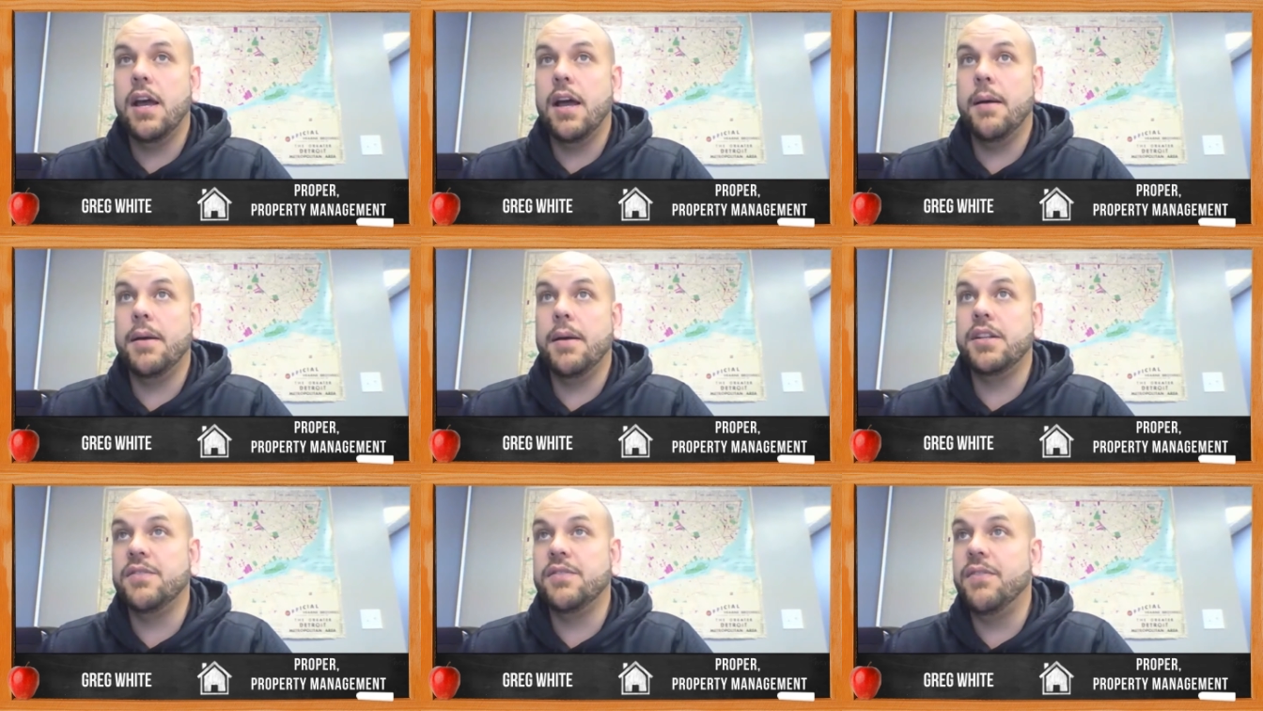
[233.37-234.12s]
uh,
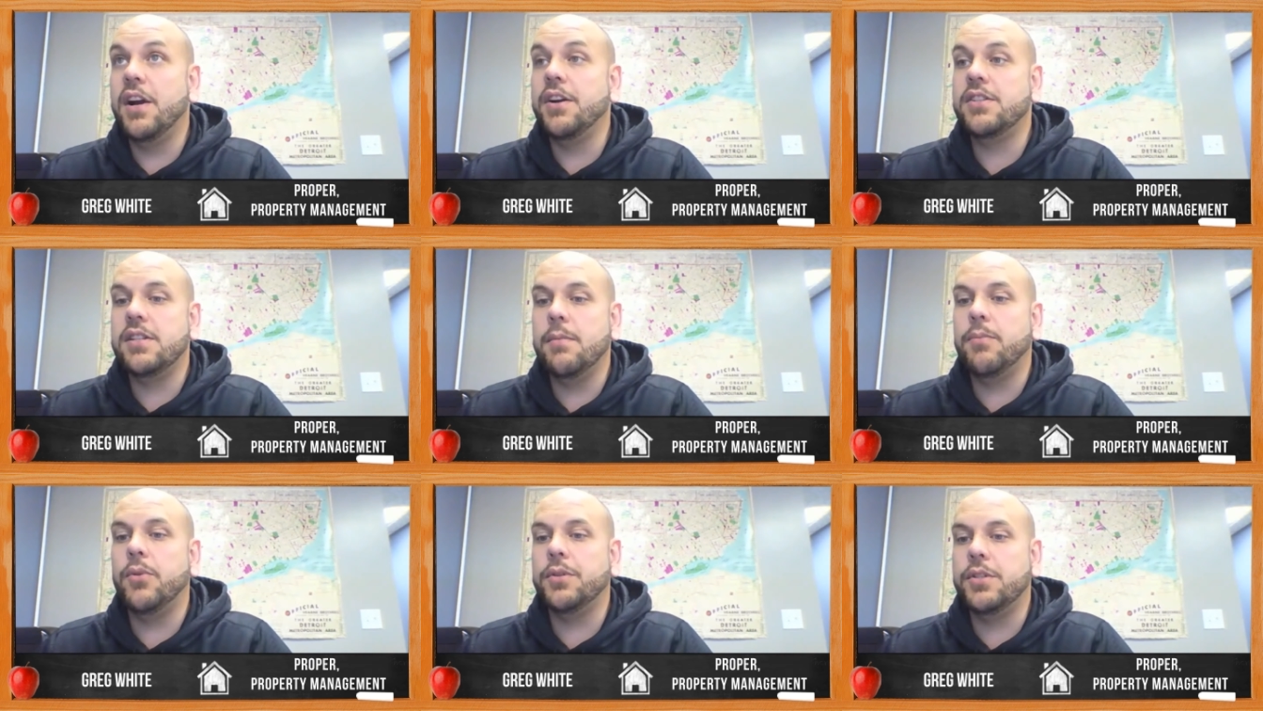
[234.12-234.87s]
it, it's very
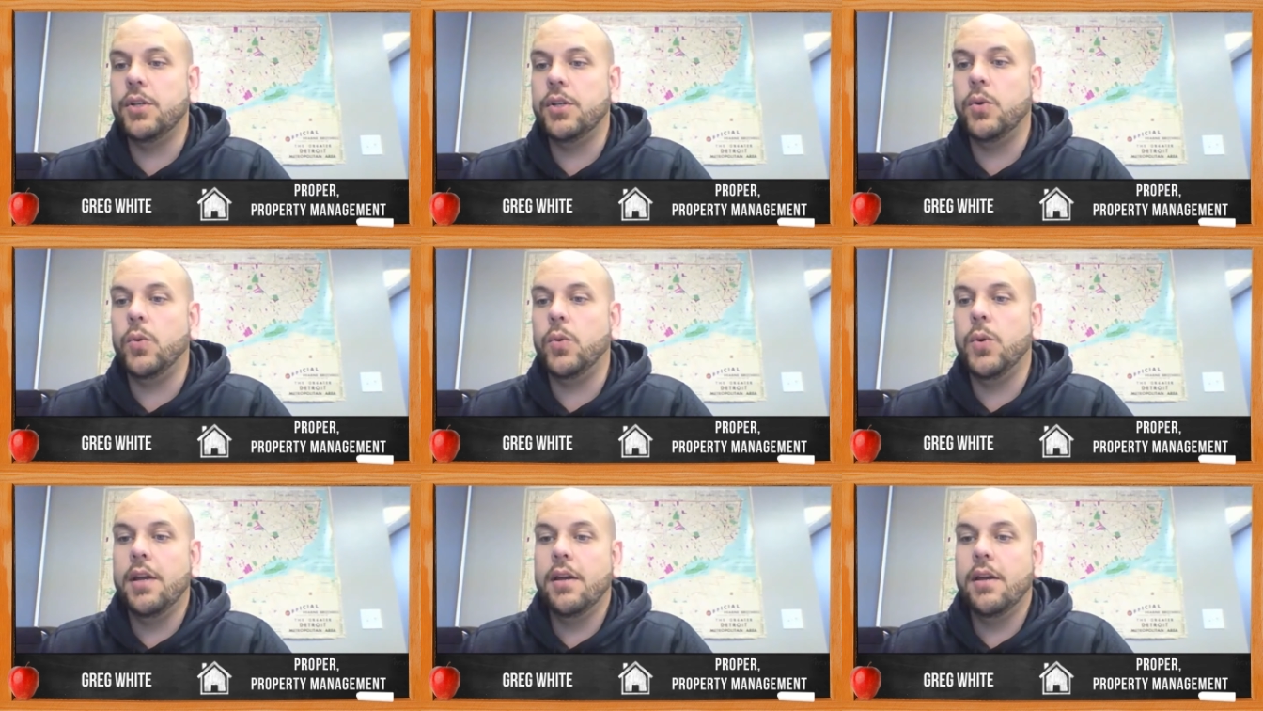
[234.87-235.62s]
simple
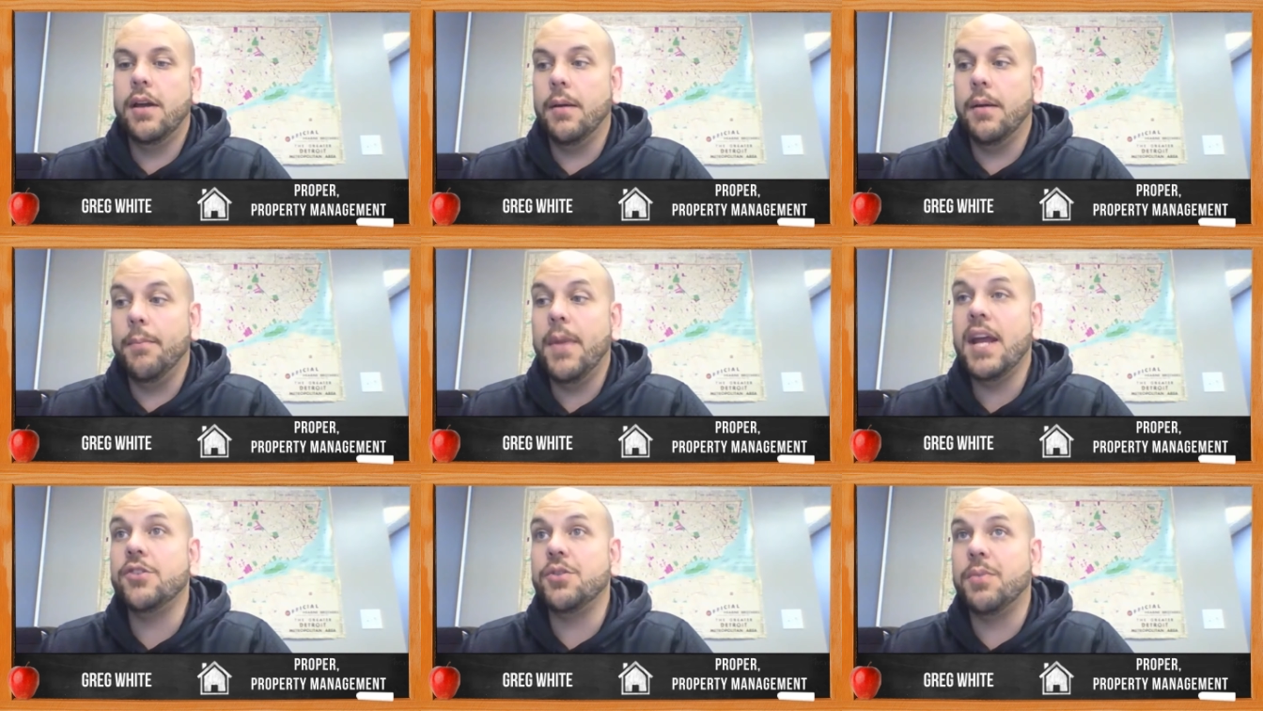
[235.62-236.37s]
to um,
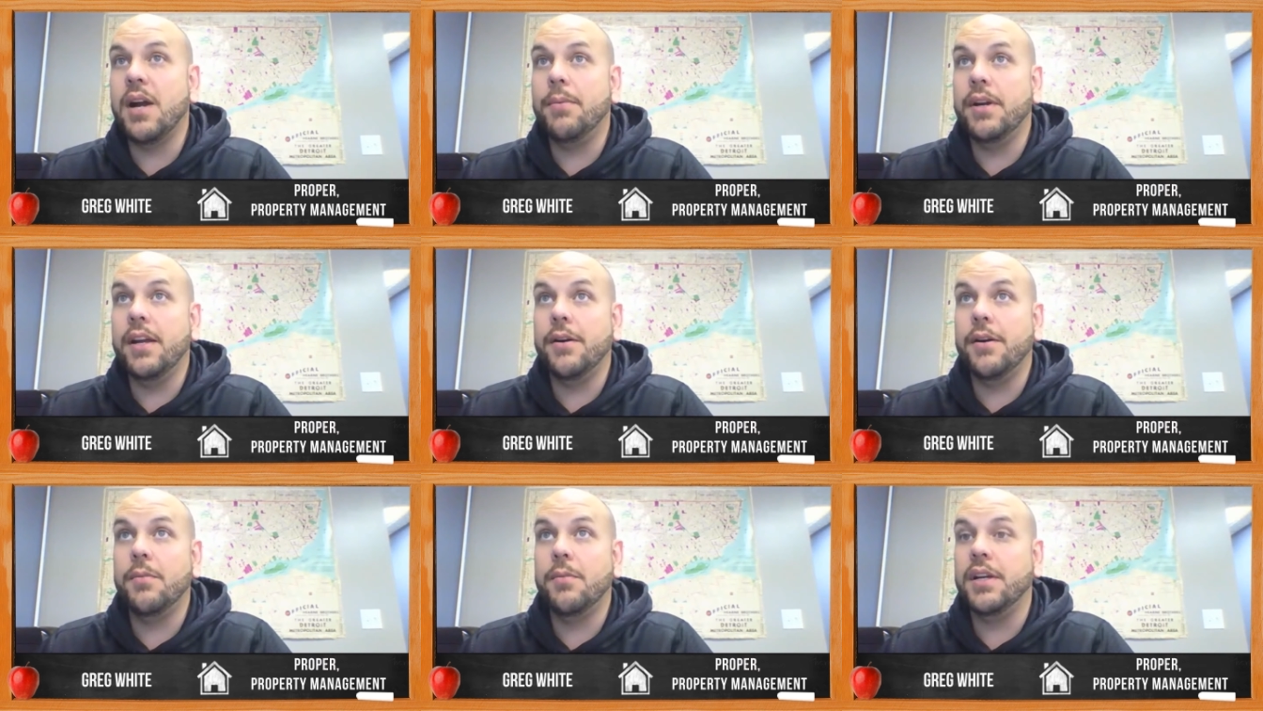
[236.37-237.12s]
manage a property
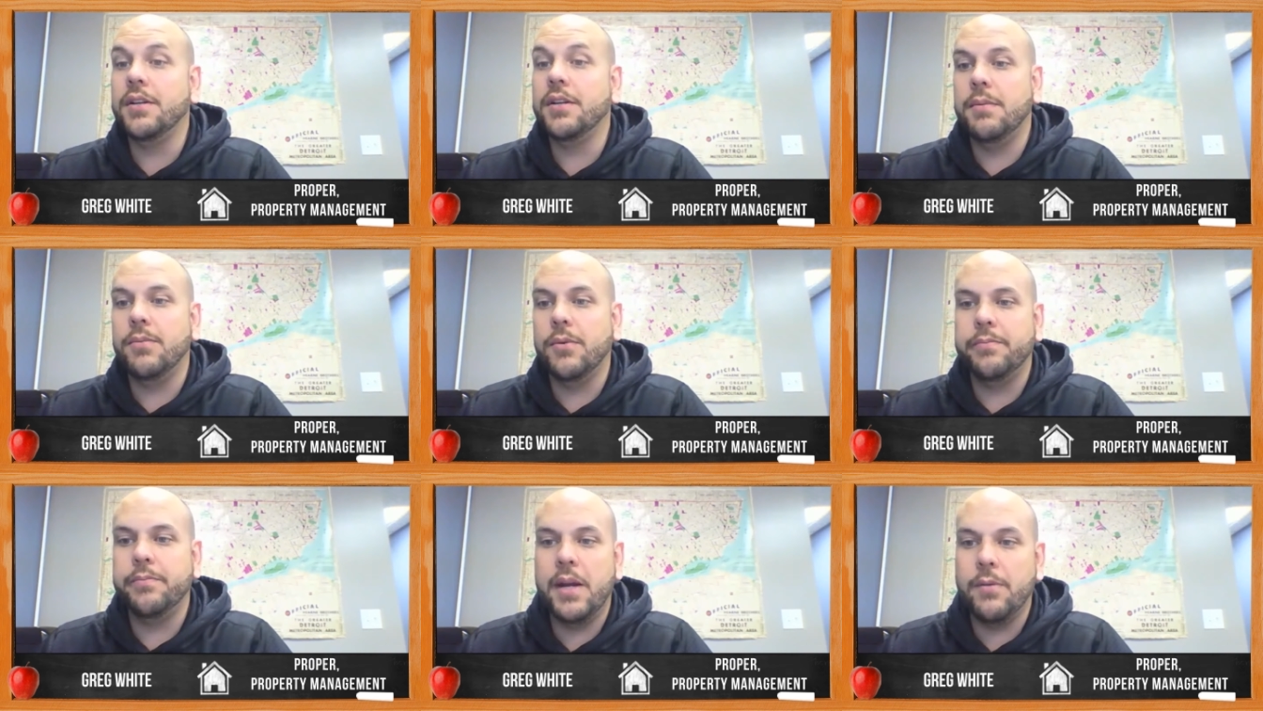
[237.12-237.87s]
out here because
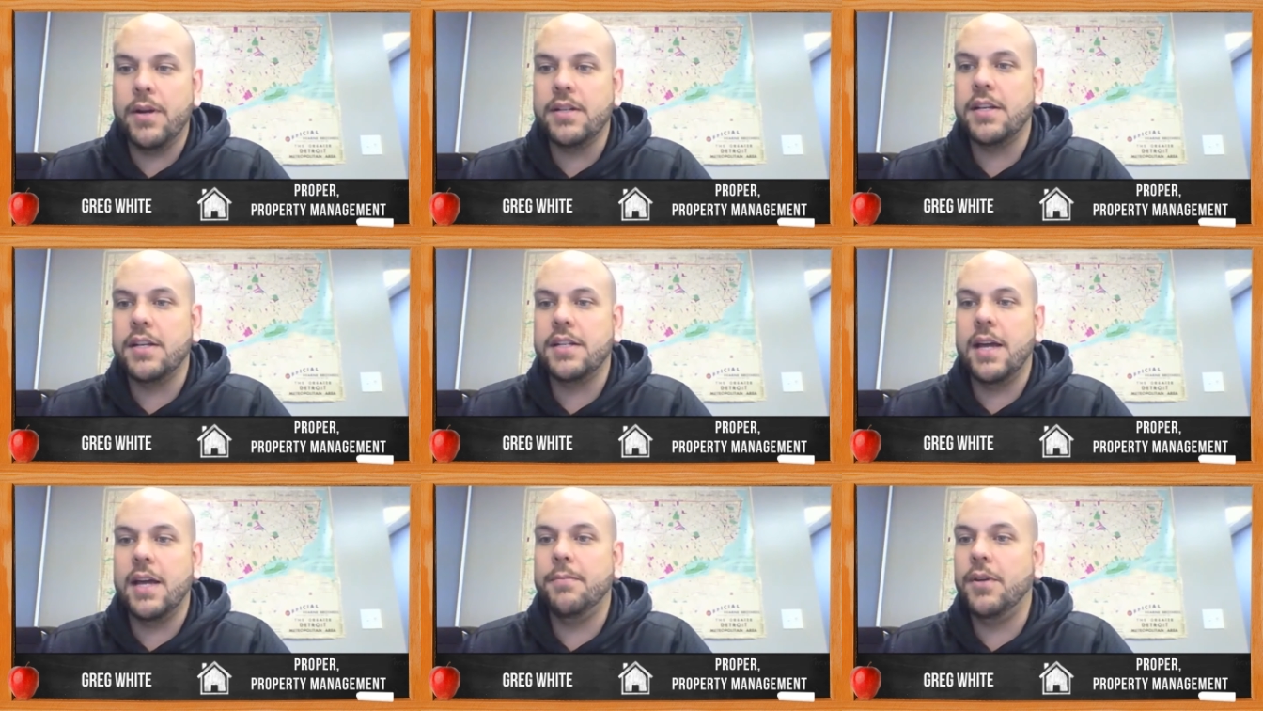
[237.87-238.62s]
people pay rent on
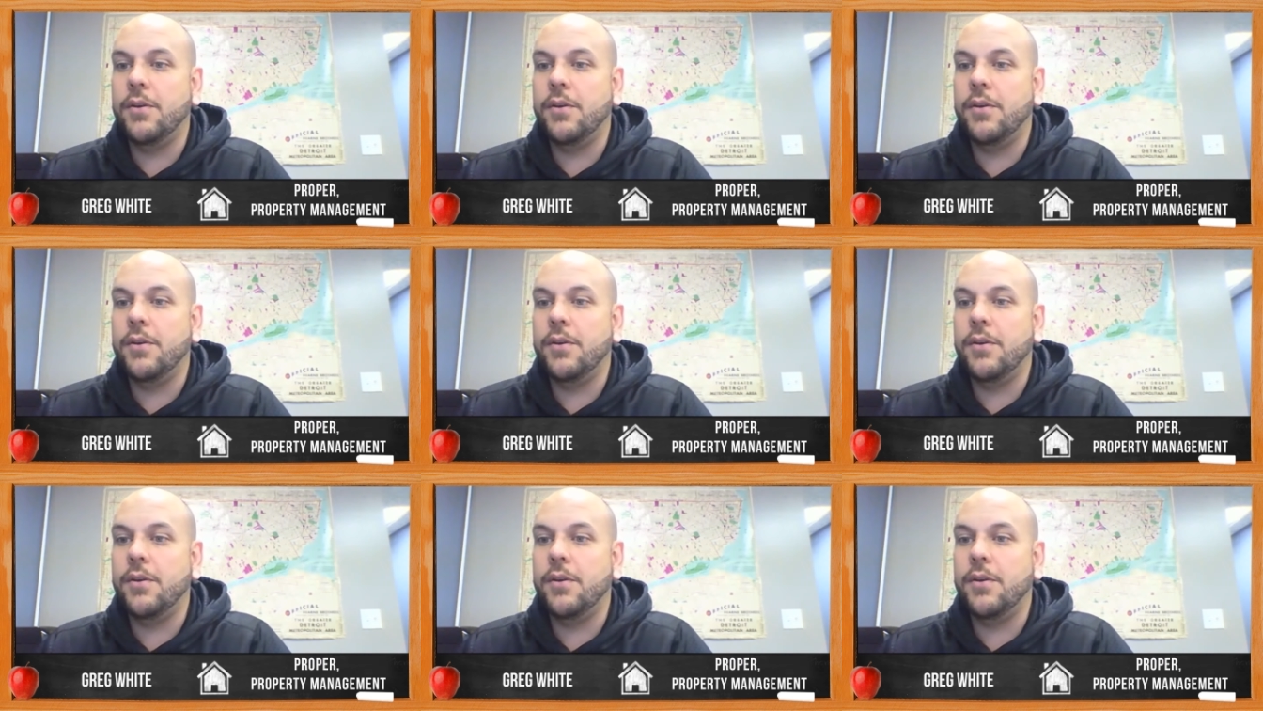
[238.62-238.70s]
time.